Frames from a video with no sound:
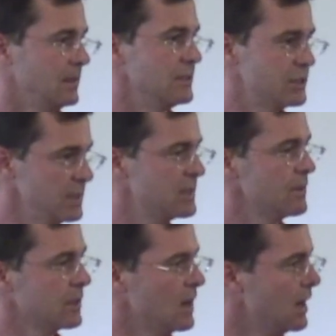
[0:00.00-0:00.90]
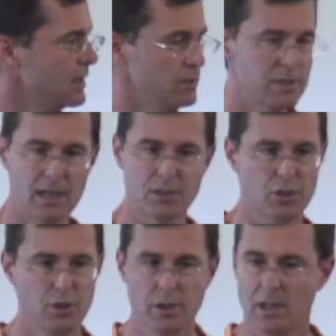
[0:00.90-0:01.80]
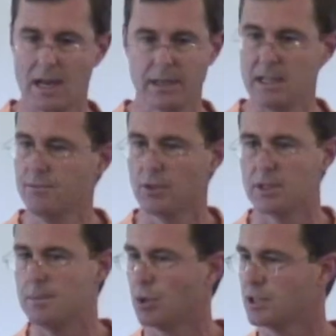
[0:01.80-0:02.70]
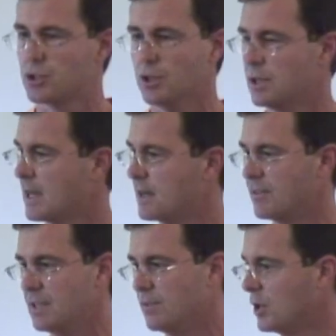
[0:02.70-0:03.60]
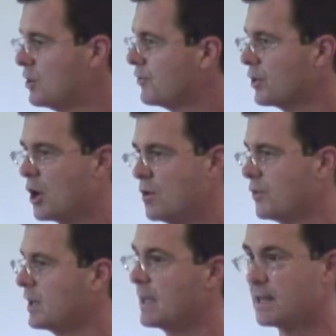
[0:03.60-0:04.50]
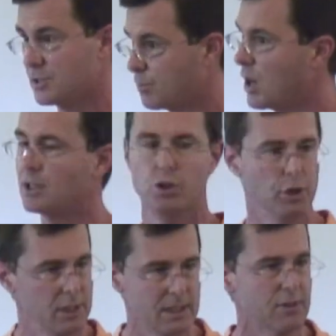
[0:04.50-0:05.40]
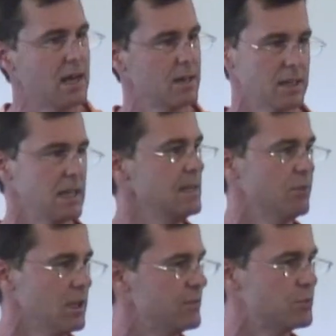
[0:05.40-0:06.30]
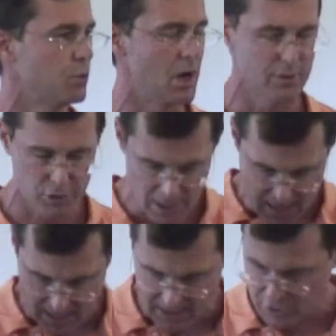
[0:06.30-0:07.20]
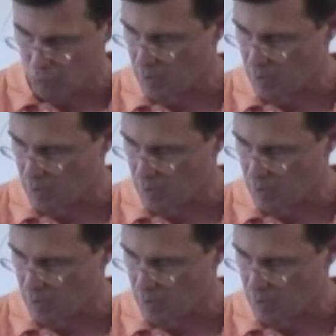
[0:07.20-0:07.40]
He sees how the God who takes good out of evil and brings good out of evil over and over again has brought good even out of the evil of his brothers, and he's